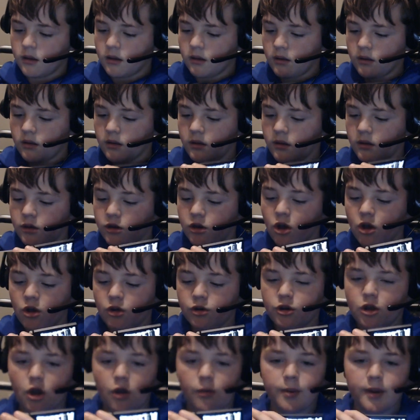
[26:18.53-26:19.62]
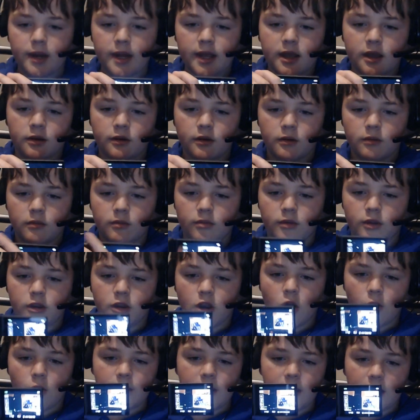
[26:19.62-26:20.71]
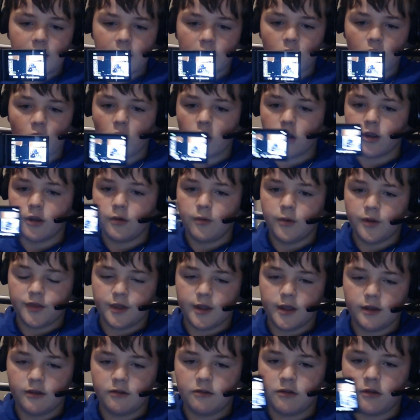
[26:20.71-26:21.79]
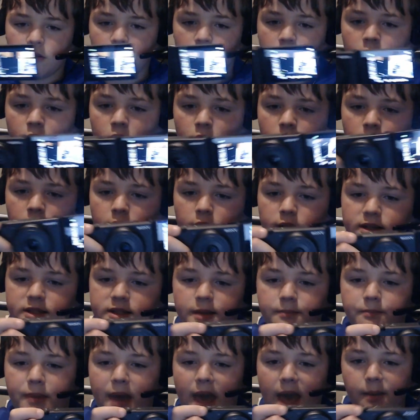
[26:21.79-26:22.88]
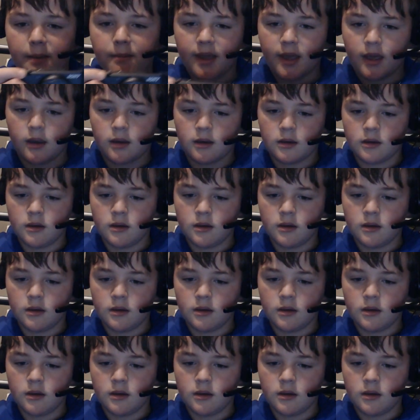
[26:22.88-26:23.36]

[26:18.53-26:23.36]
nobody can argue with this except Batman